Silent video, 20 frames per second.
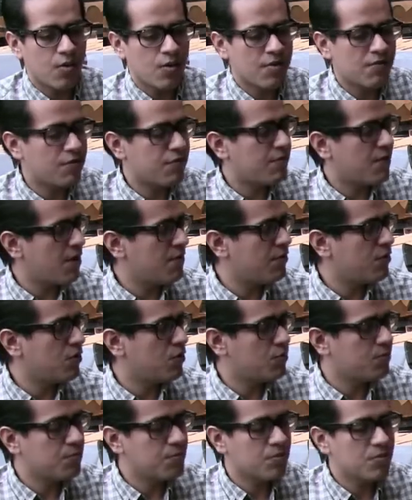We have a
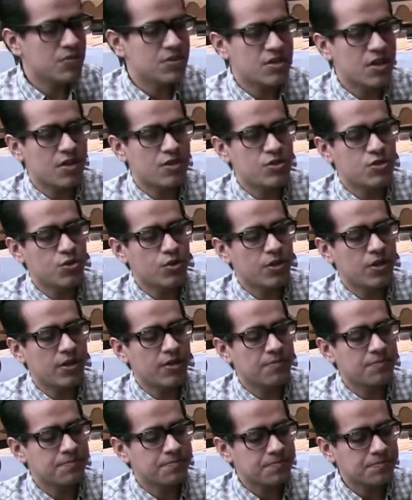5-year-old son,
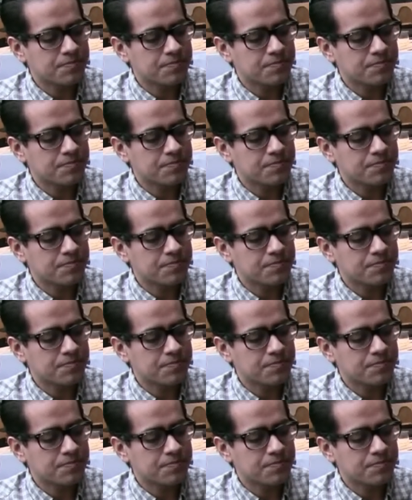Julian.